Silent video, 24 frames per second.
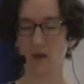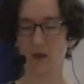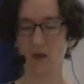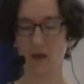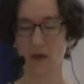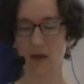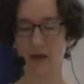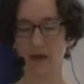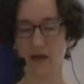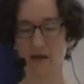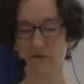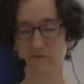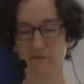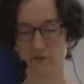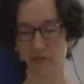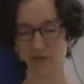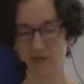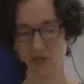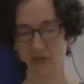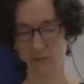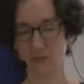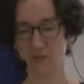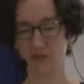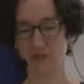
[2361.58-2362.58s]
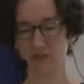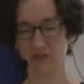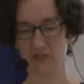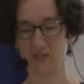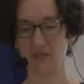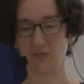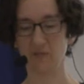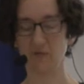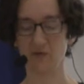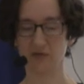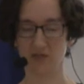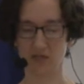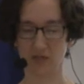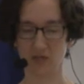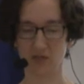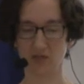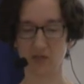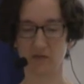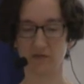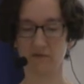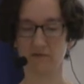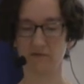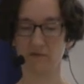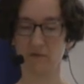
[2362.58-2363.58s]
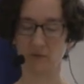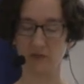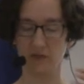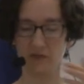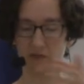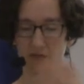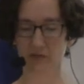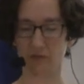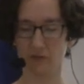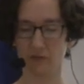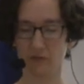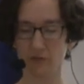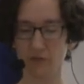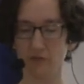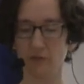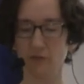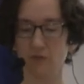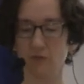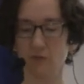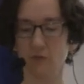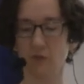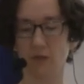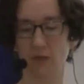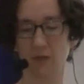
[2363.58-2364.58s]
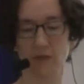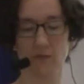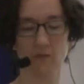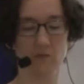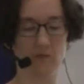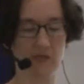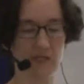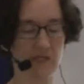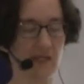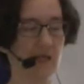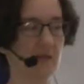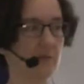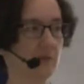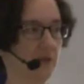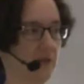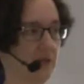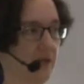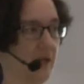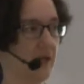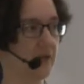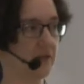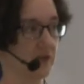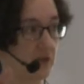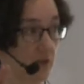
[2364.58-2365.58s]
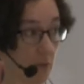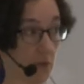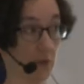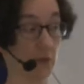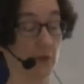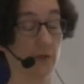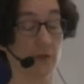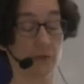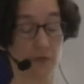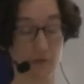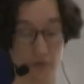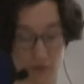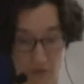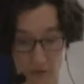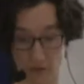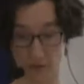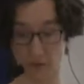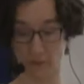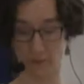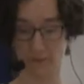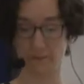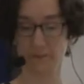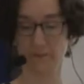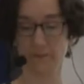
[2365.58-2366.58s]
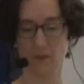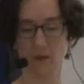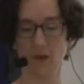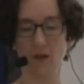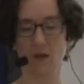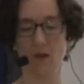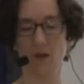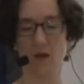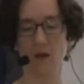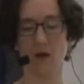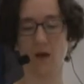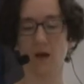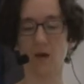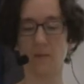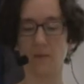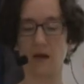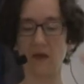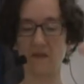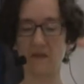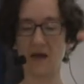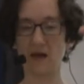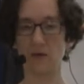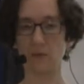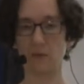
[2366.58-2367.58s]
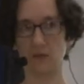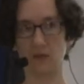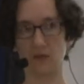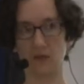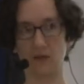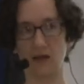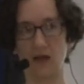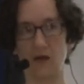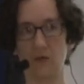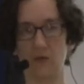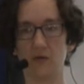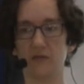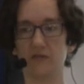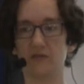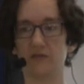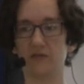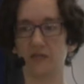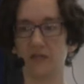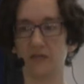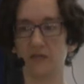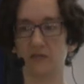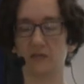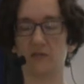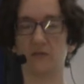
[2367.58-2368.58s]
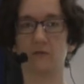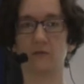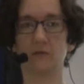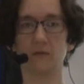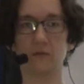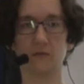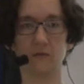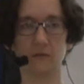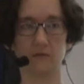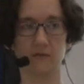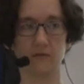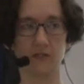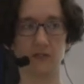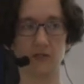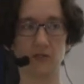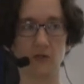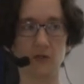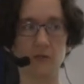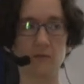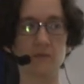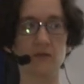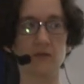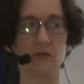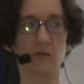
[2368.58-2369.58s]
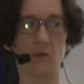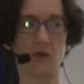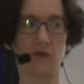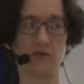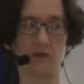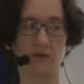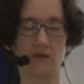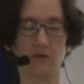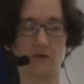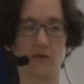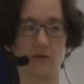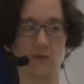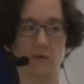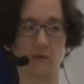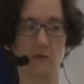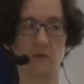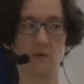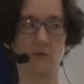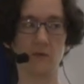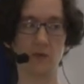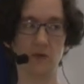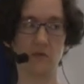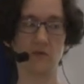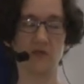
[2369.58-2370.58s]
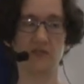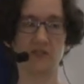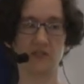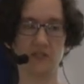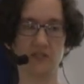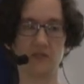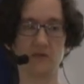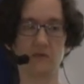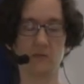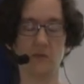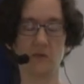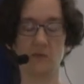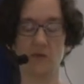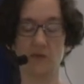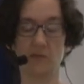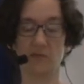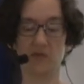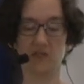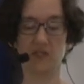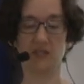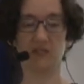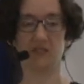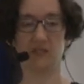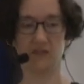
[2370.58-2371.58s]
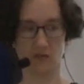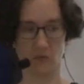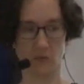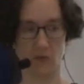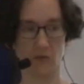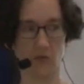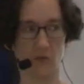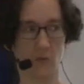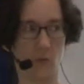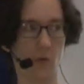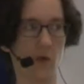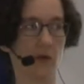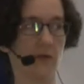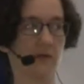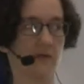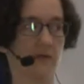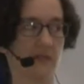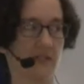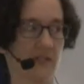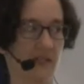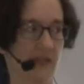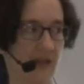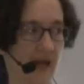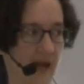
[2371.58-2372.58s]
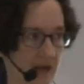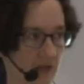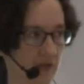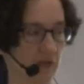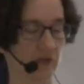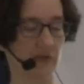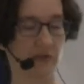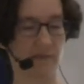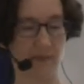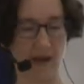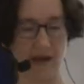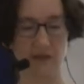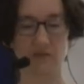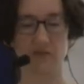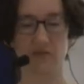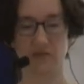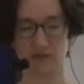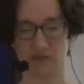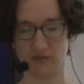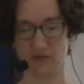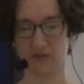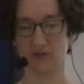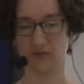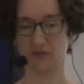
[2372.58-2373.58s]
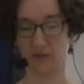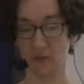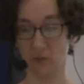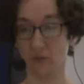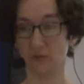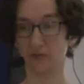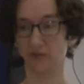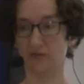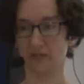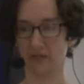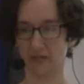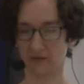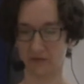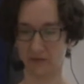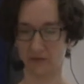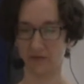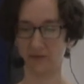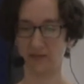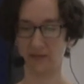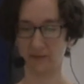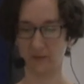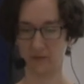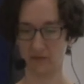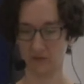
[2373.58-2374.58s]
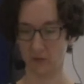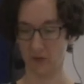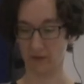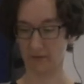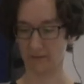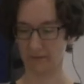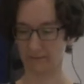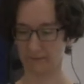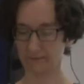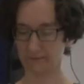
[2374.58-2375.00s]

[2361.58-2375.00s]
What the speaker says: And every time we see a prediction from cluster 2, we're going to relabel it as the word 2. And that will allow us then to determine whether, when we predicted the word 1, did it actually match the gold standard label 1.